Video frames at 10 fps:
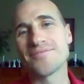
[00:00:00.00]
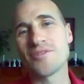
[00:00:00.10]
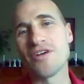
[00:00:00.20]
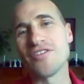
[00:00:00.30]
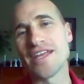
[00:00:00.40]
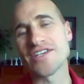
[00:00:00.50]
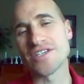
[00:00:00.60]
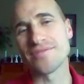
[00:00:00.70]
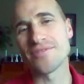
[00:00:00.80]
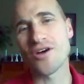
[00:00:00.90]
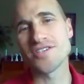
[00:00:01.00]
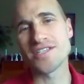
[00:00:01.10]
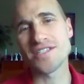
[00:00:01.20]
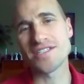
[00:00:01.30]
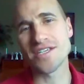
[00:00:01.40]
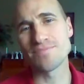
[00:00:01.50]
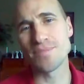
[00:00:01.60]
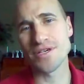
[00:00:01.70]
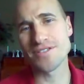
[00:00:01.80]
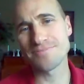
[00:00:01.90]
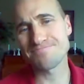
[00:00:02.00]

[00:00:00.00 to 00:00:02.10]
Revelation, all 66 books,